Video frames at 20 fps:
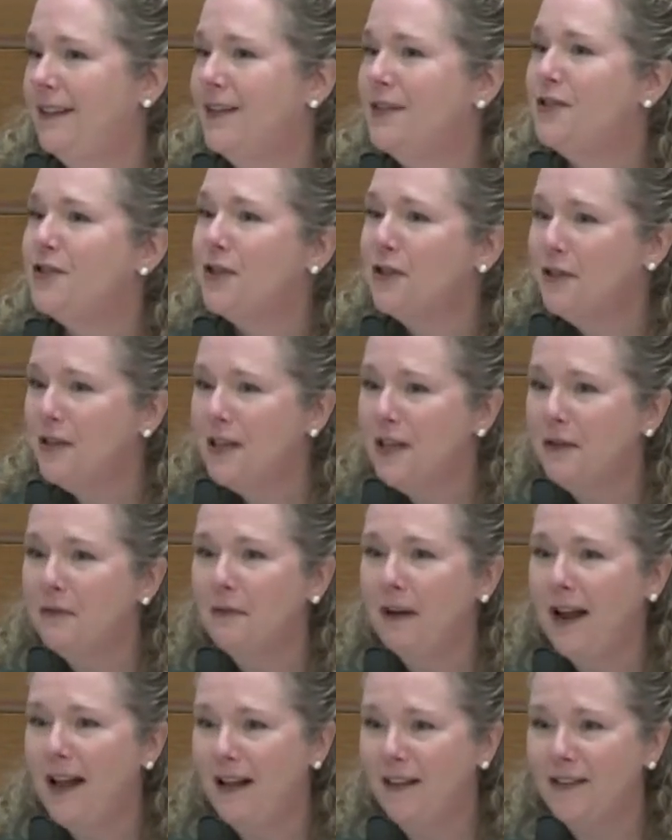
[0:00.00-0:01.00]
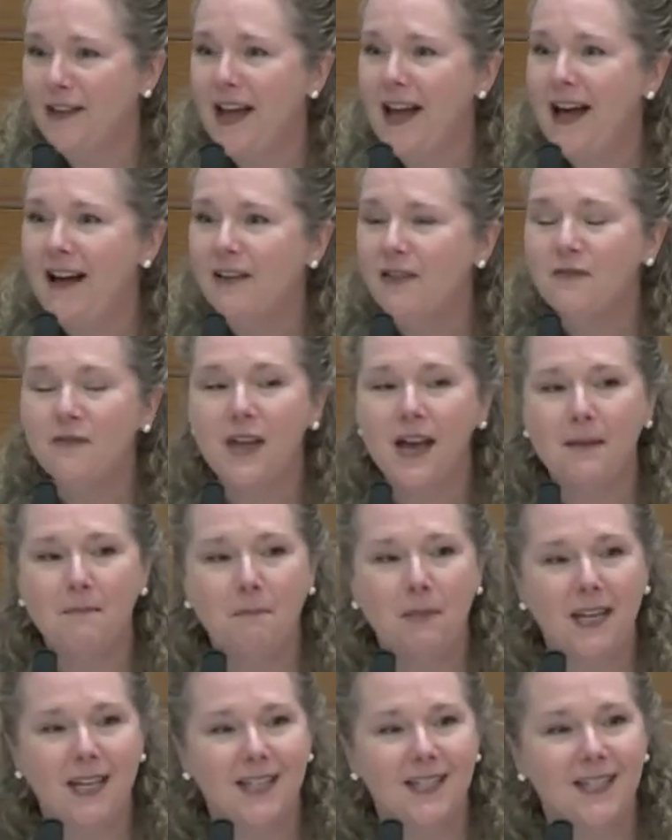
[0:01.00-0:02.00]
turning around out of that
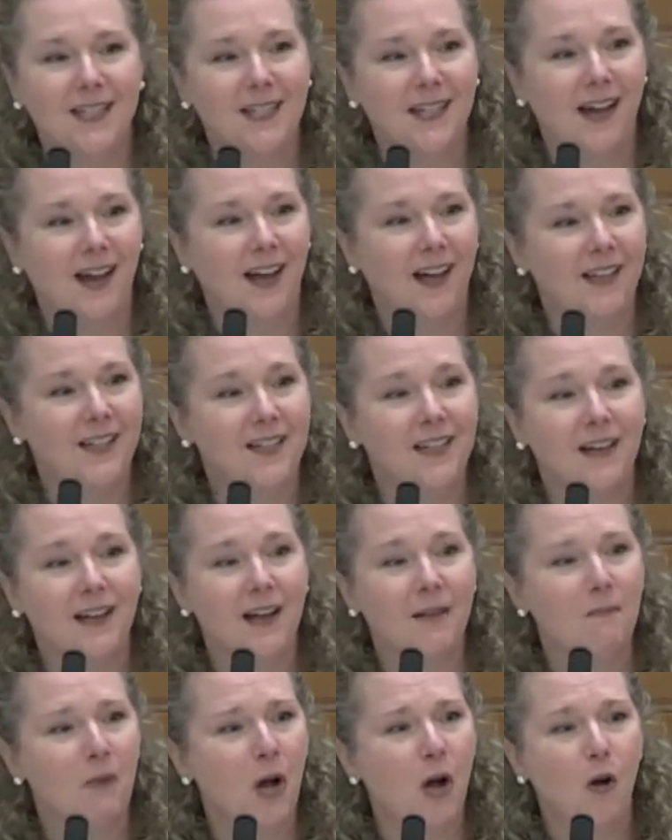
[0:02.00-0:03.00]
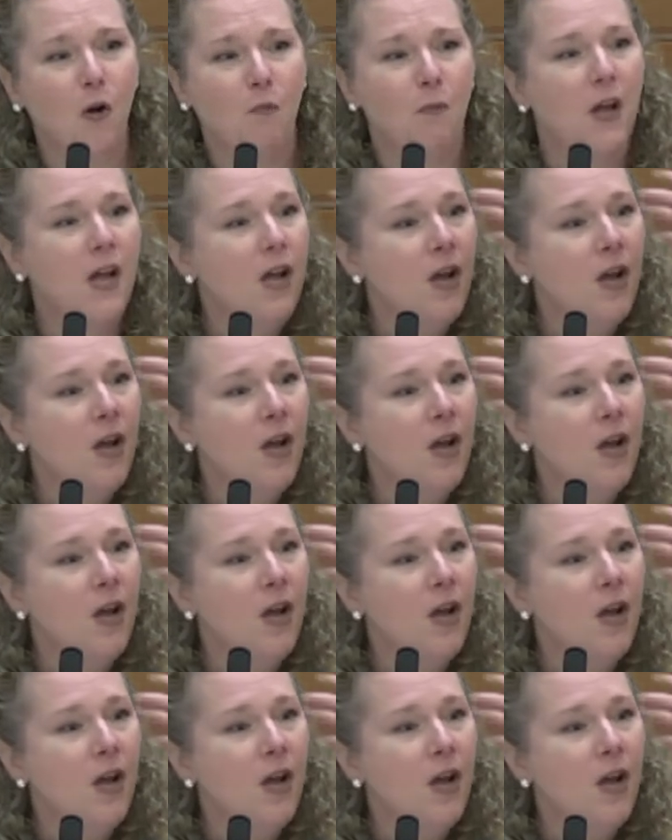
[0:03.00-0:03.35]
pigsty to come home